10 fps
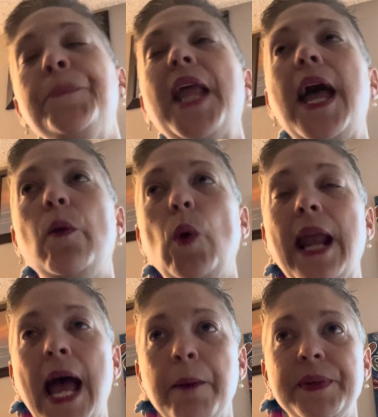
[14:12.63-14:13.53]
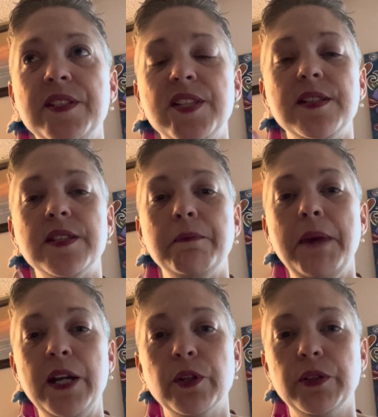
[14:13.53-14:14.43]
and what happens is the
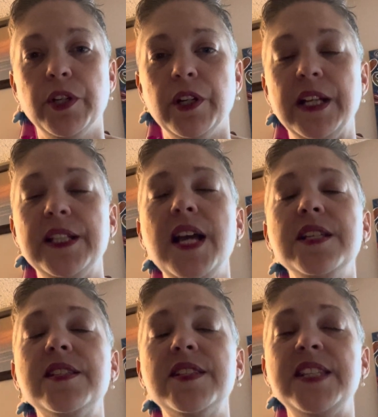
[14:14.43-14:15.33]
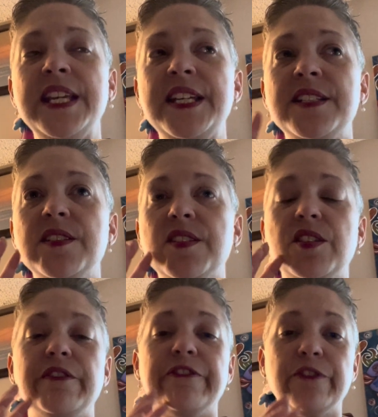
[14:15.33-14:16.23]
microcurrent sends
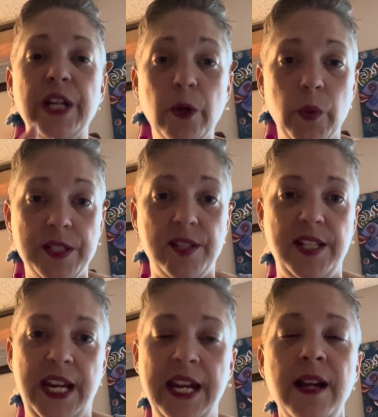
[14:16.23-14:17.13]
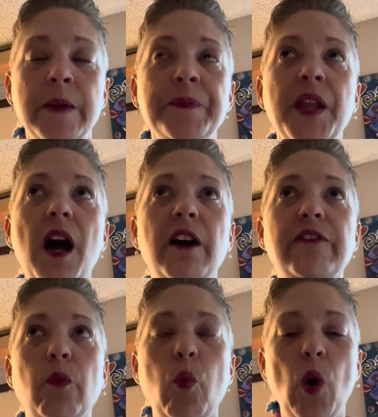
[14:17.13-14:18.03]
the frequency
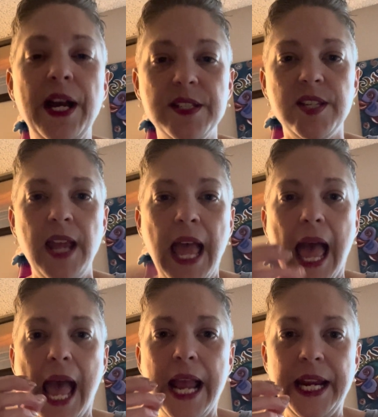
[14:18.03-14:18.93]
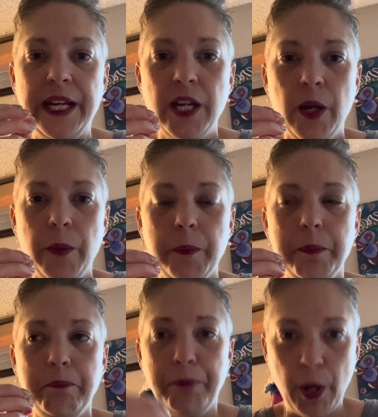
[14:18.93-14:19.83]
of what a
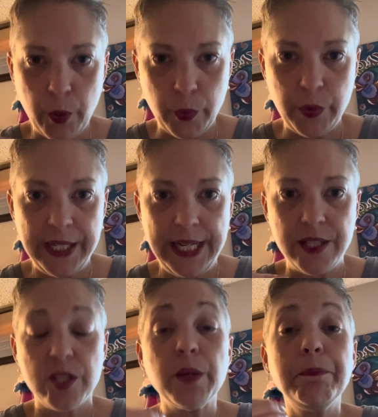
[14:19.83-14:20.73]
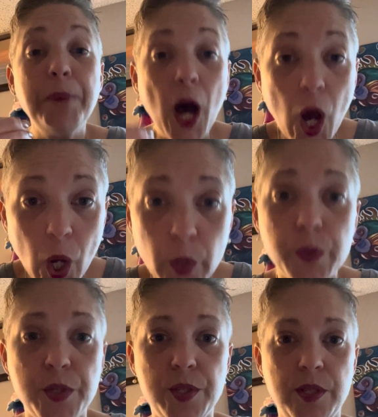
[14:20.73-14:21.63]
bone is
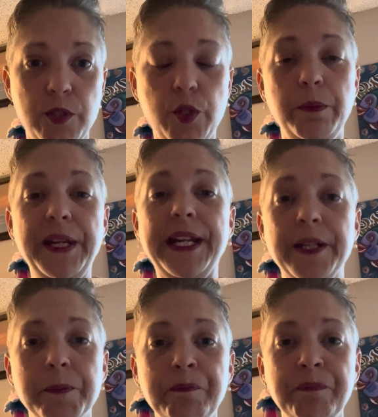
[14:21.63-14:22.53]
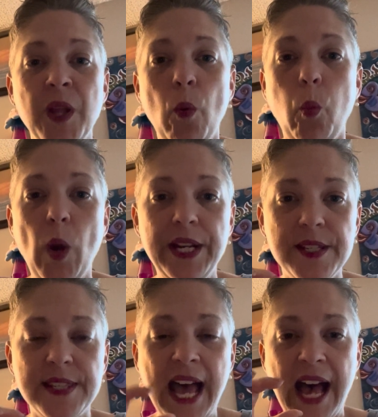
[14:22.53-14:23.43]
supposed to be. What
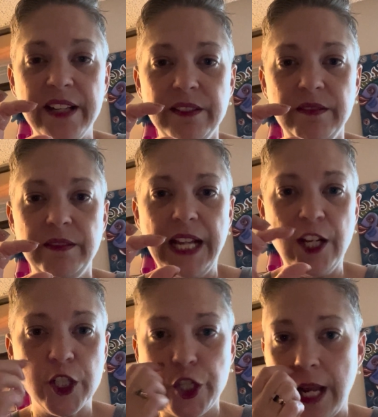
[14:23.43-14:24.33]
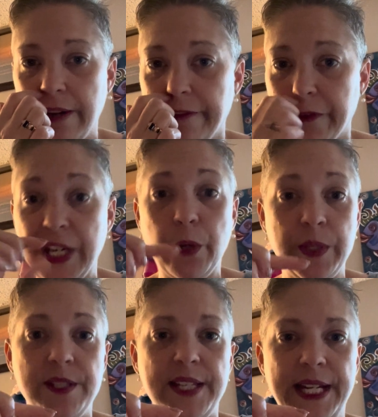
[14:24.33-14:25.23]
is that energetic
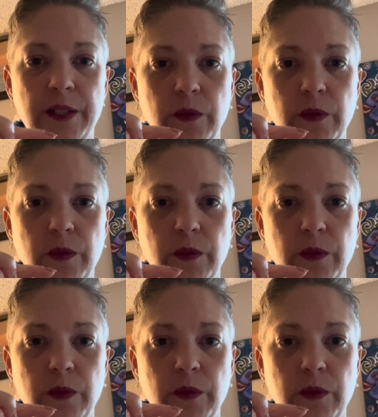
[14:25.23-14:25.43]
frequency?